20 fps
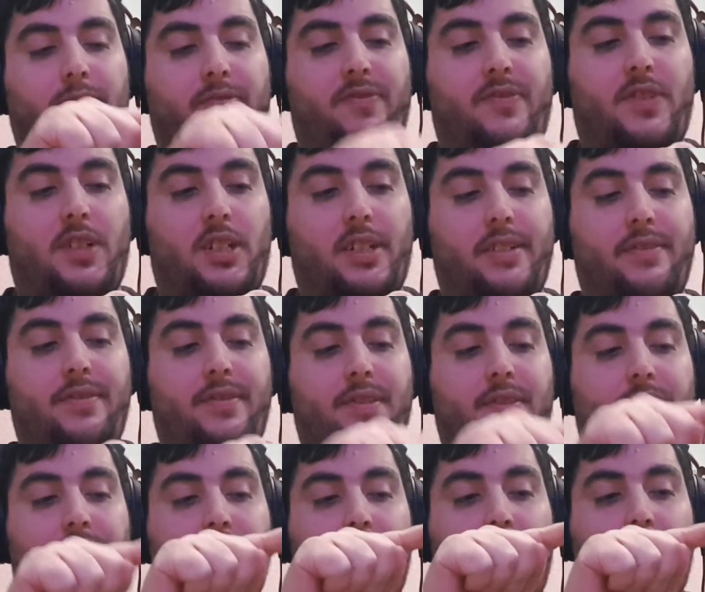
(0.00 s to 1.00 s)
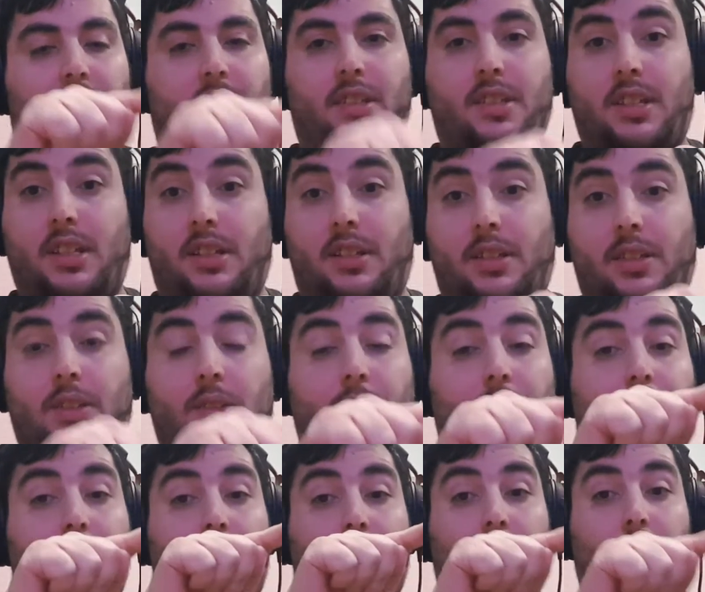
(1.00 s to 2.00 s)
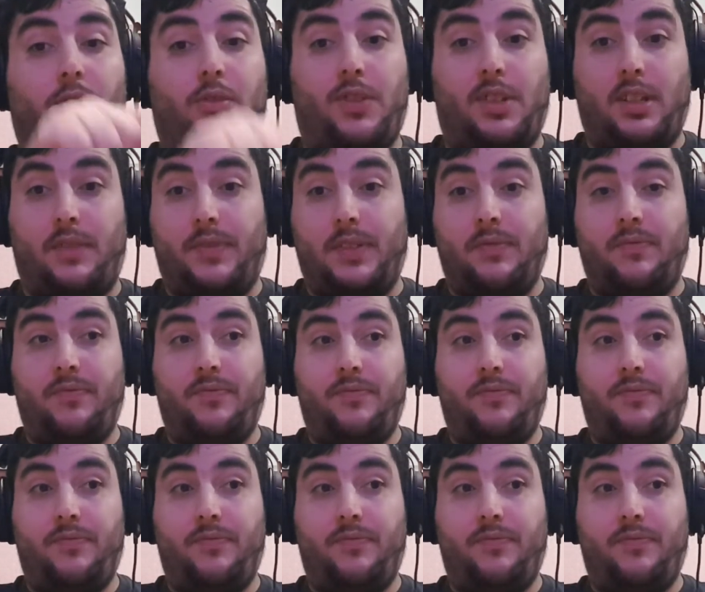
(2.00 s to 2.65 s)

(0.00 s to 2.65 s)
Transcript: 5, 6, or 7.